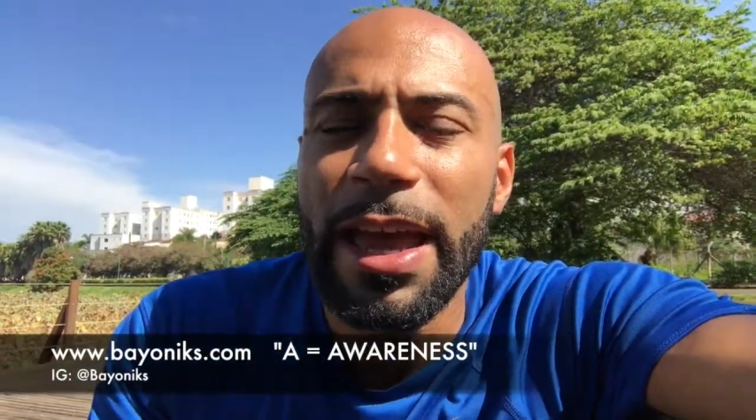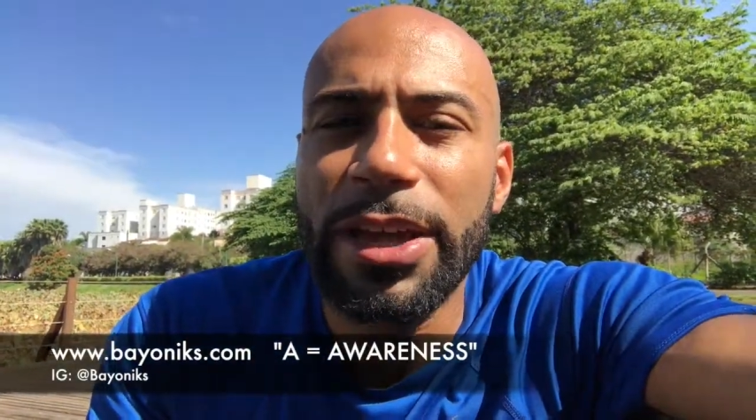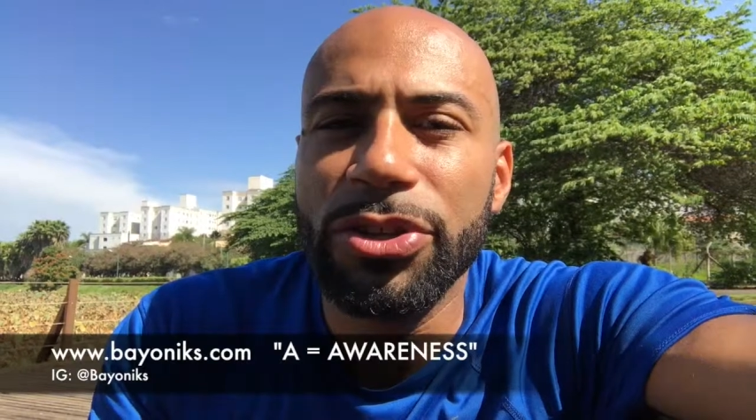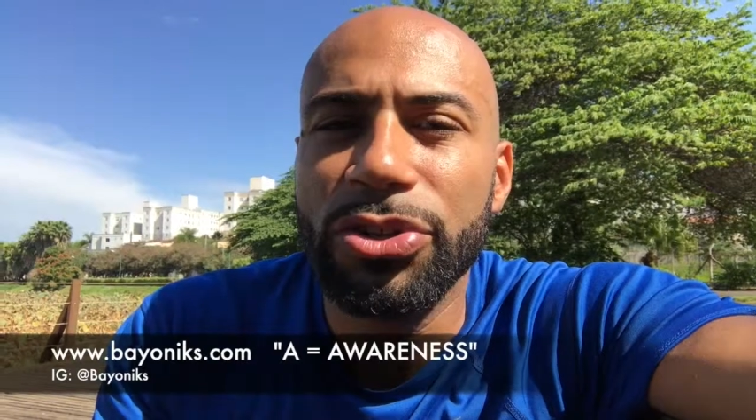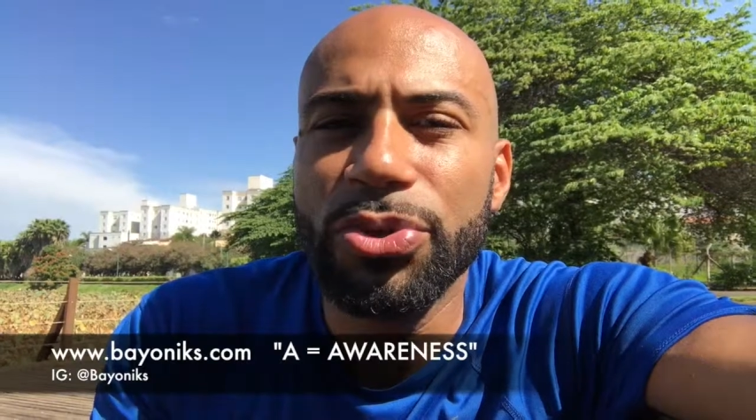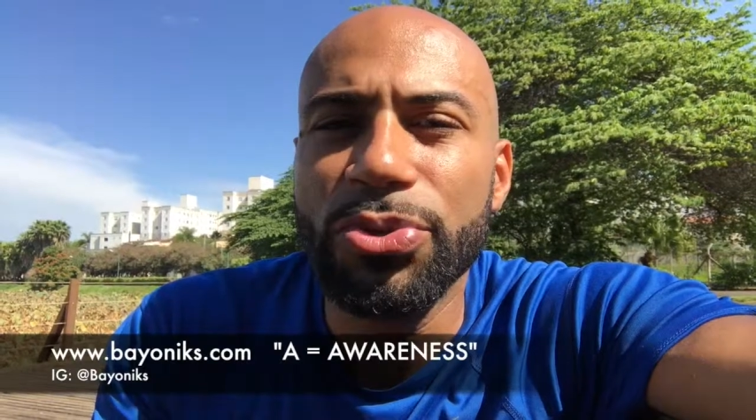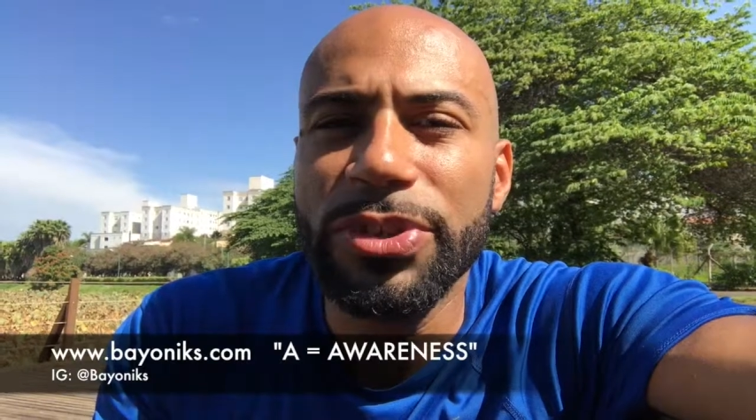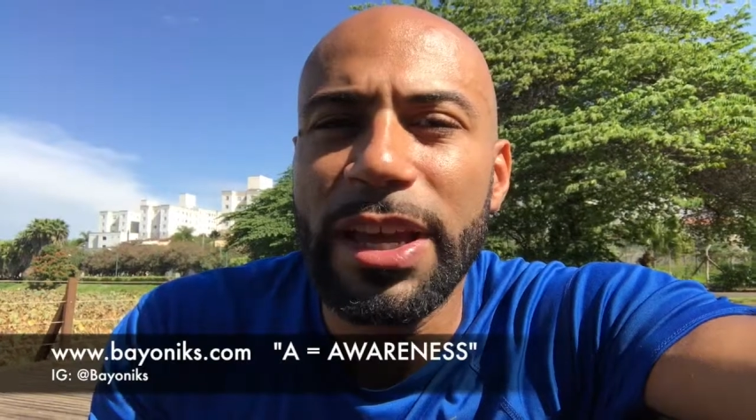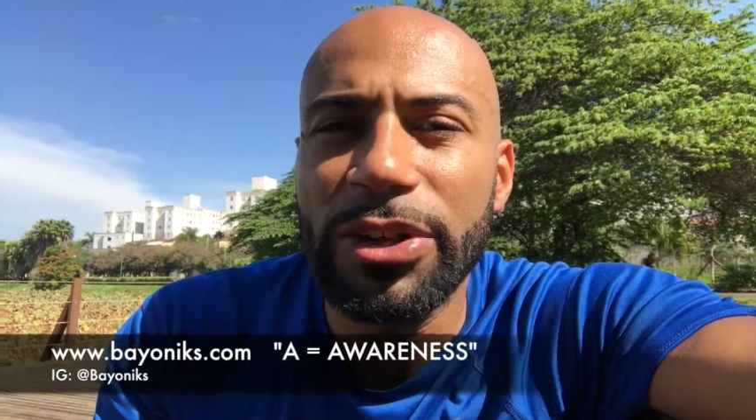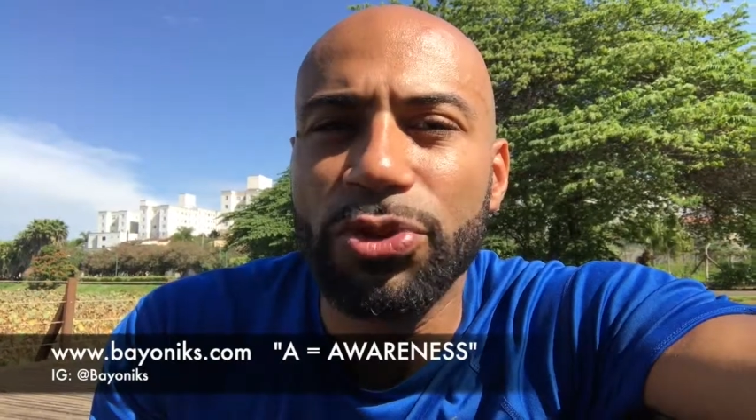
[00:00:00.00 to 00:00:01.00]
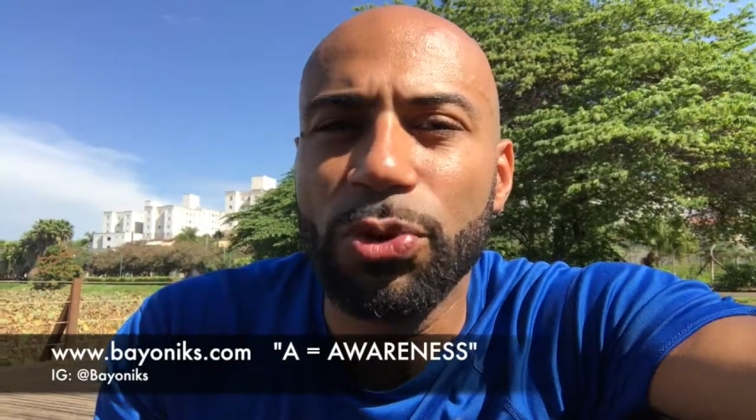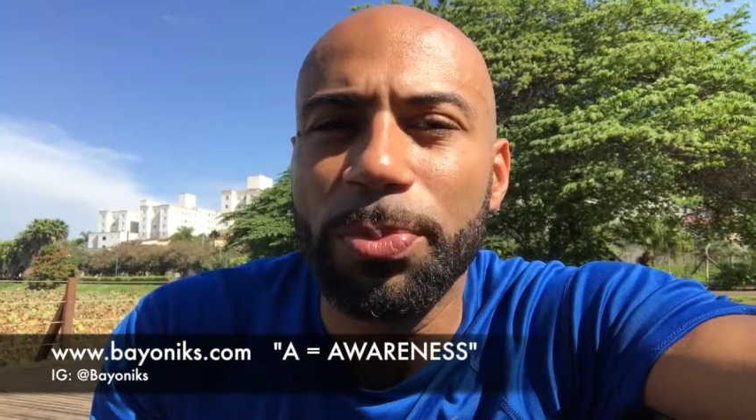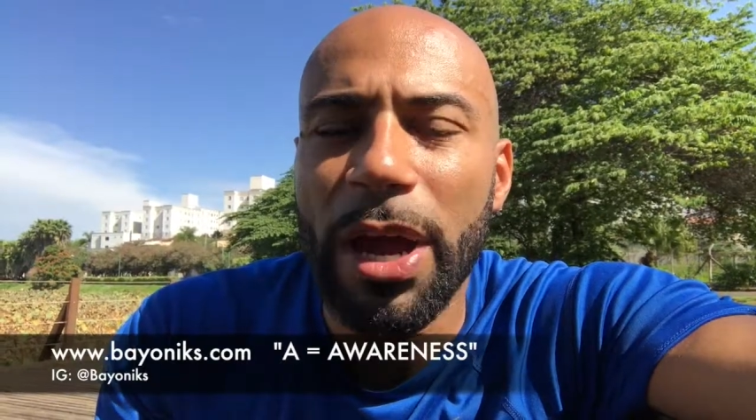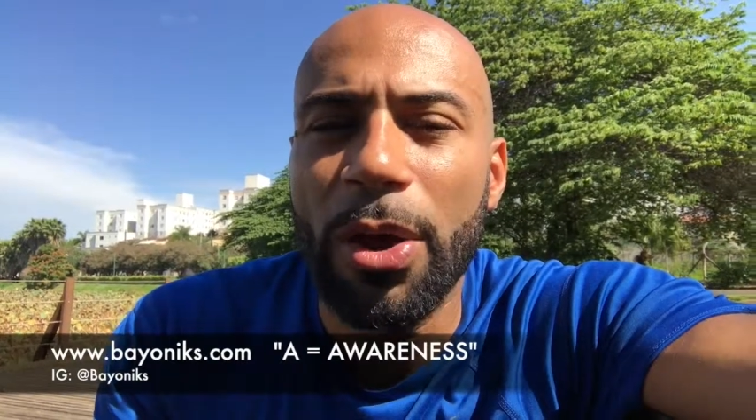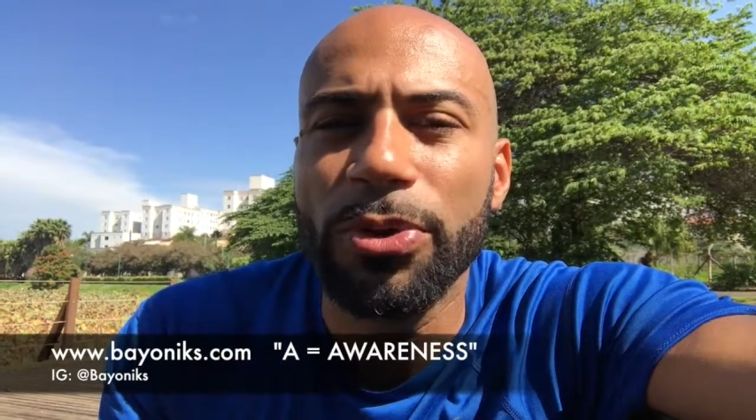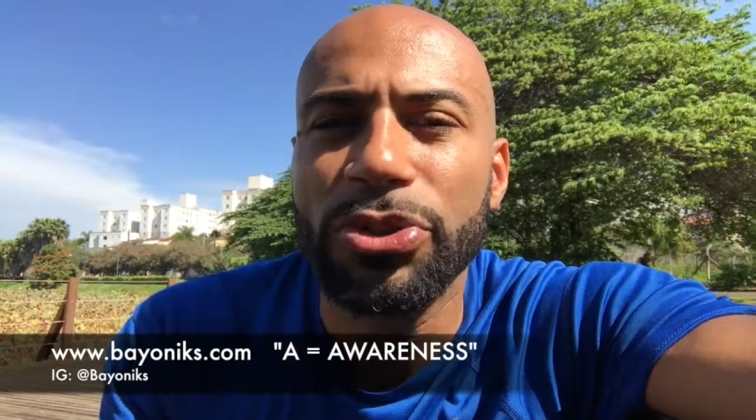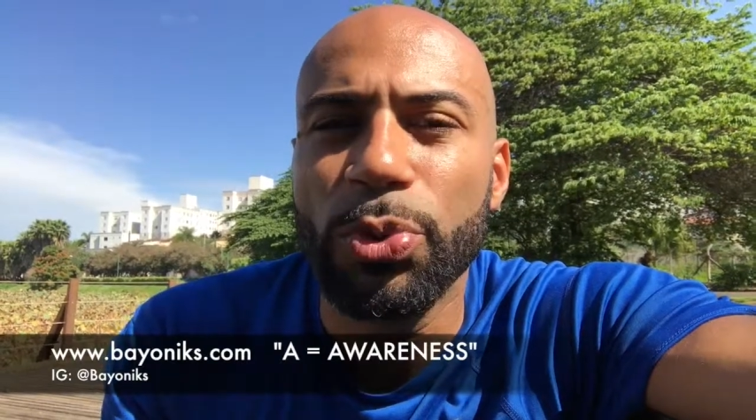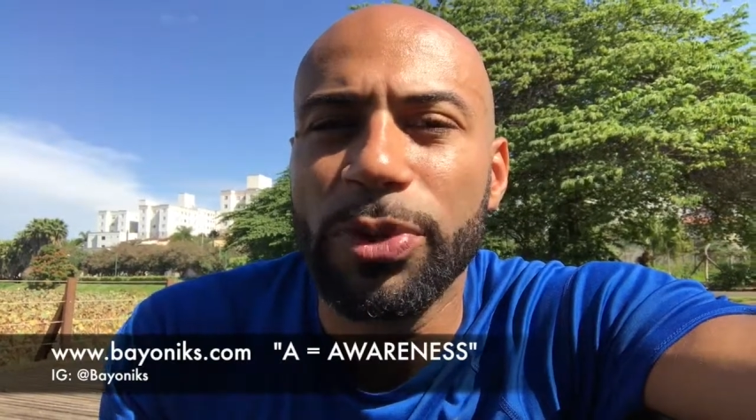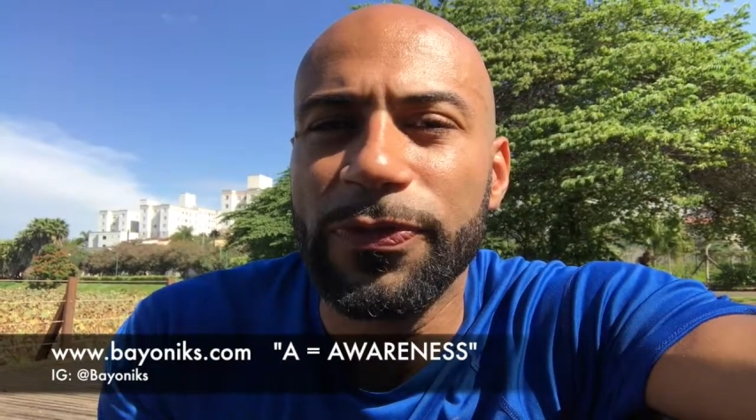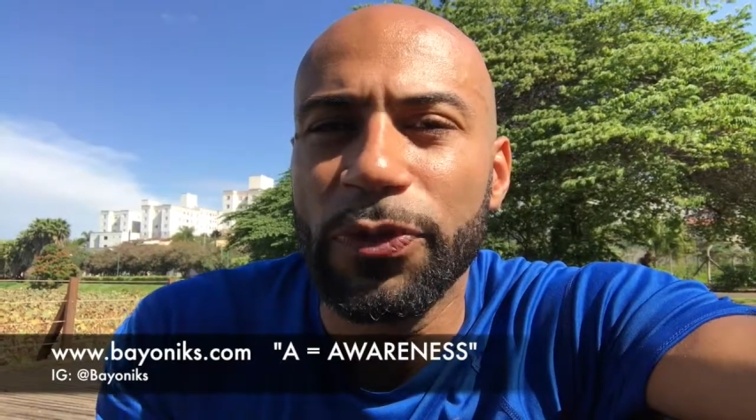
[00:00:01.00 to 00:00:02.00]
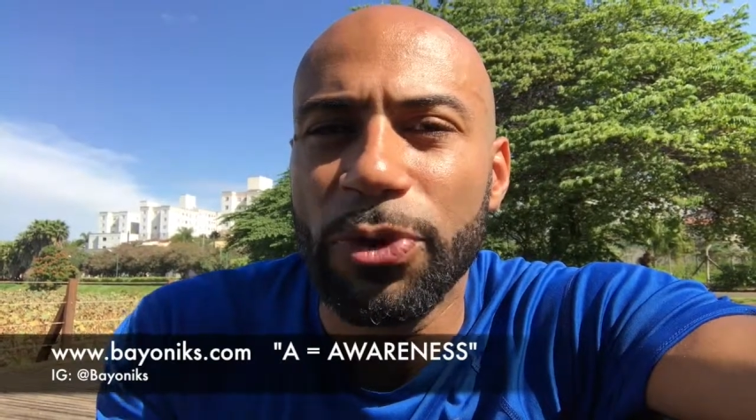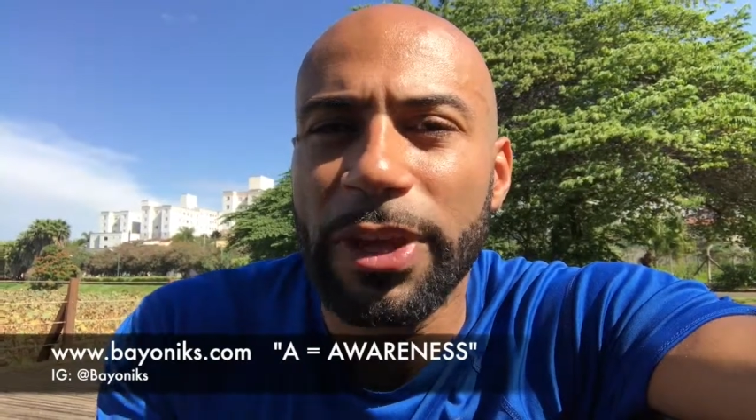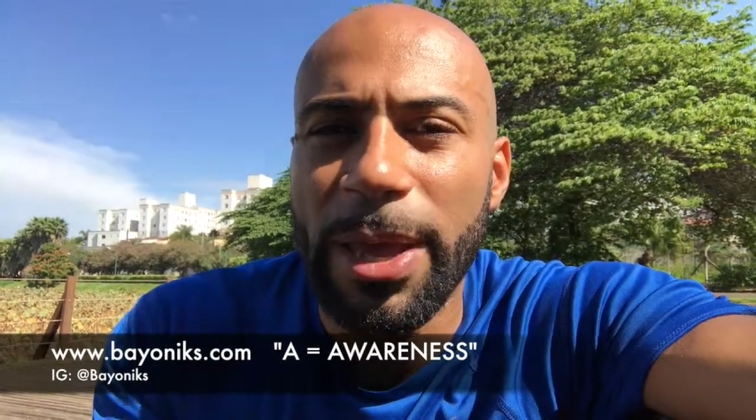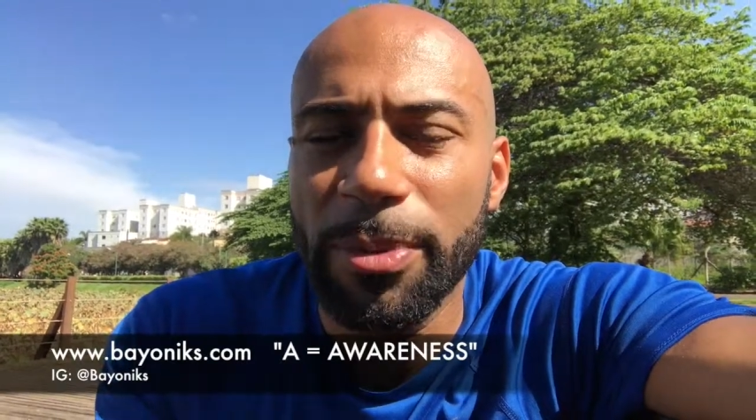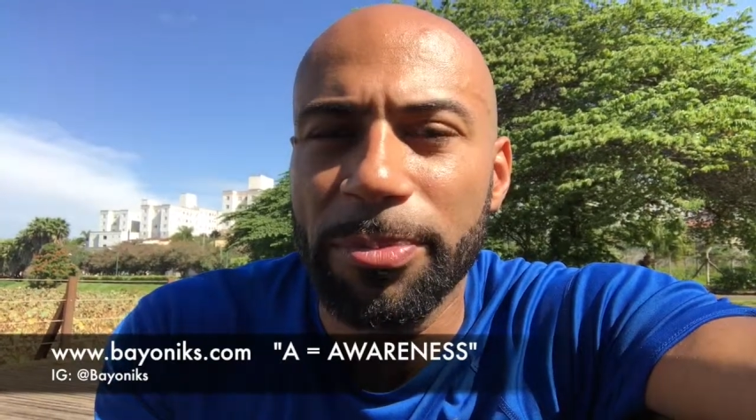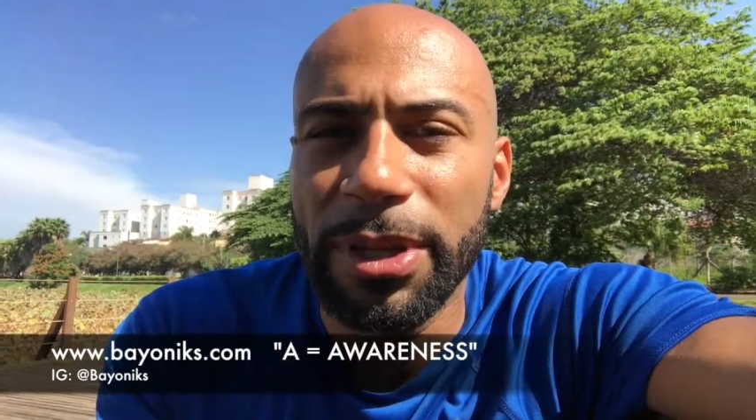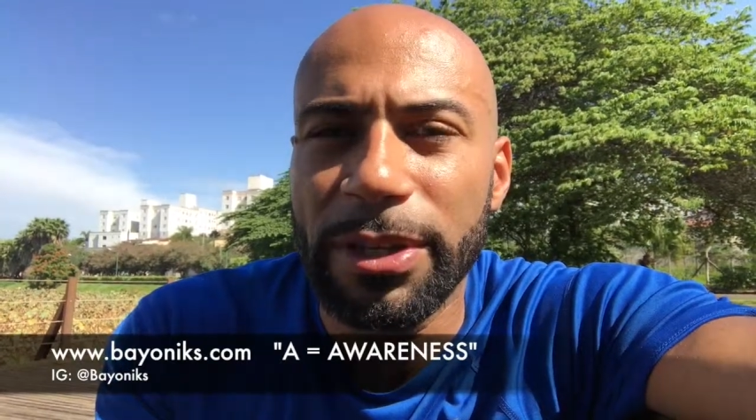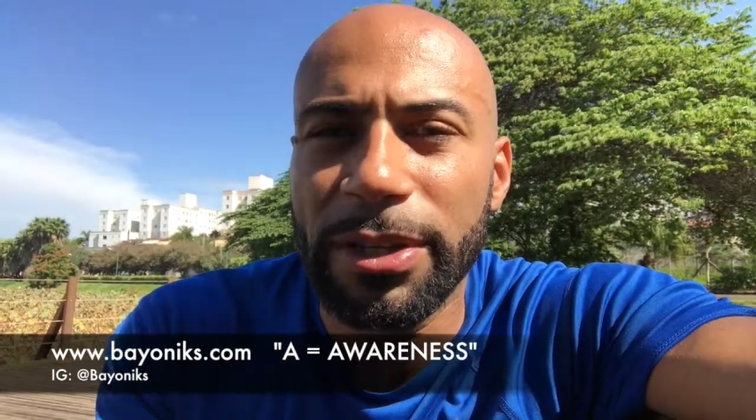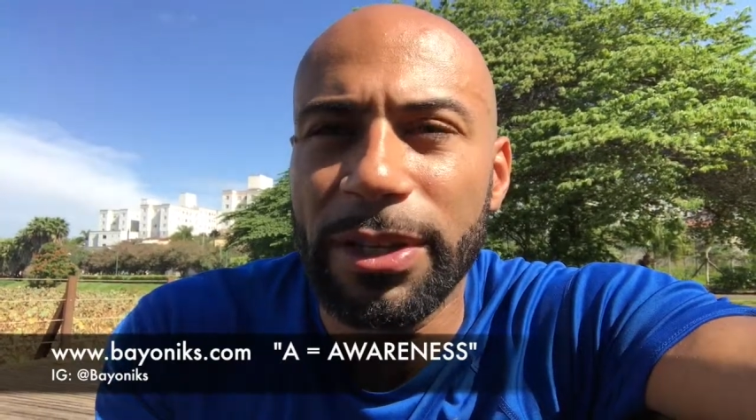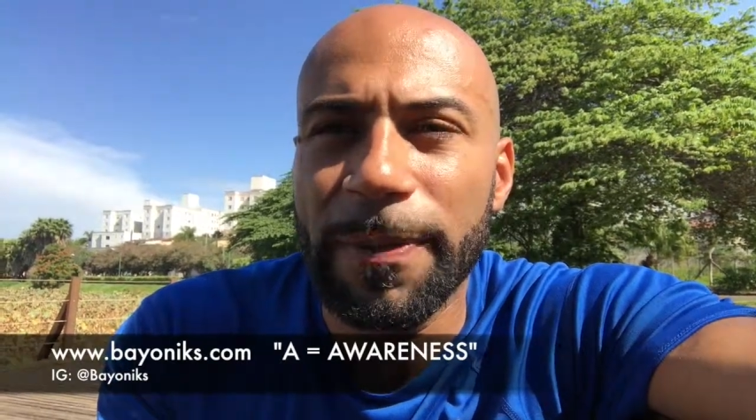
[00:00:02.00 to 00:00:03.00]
and use that true power to its full capability.